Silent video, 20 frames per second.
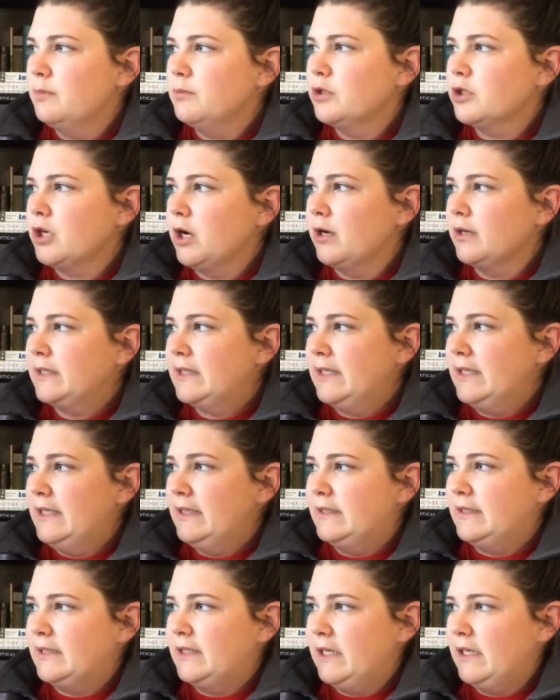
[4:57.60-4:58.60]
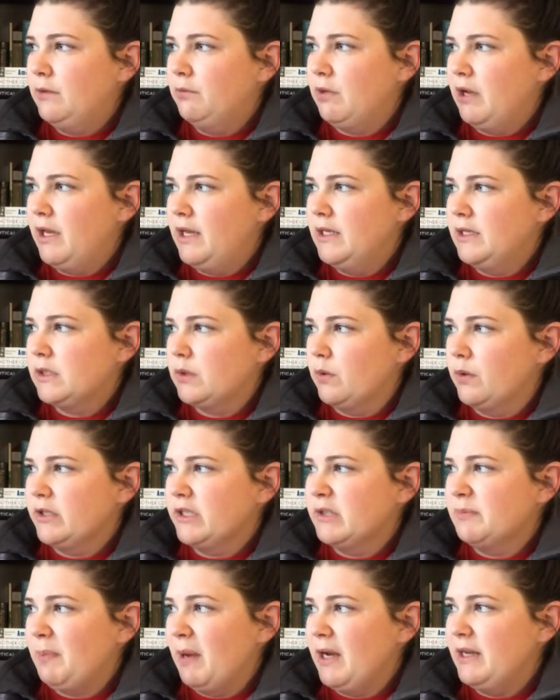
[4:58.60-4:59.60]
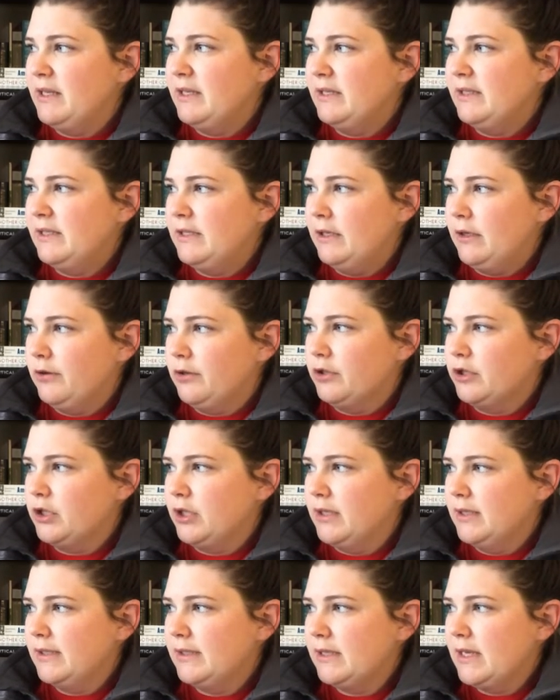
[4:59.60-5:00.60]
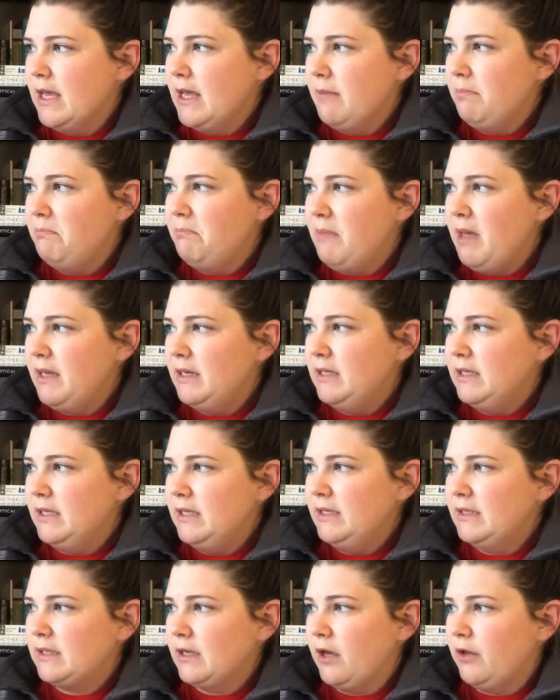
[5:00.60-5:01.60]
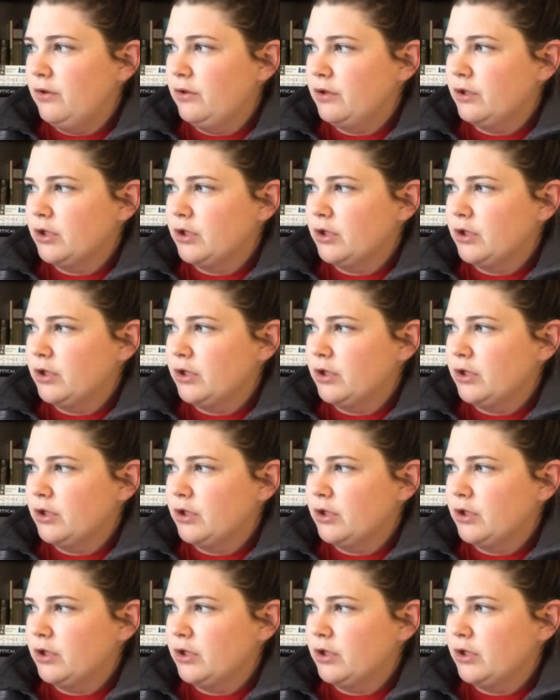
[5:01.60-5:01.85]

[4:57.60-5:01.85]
sharks eat stingrays or spiny sea urchins. Many eat other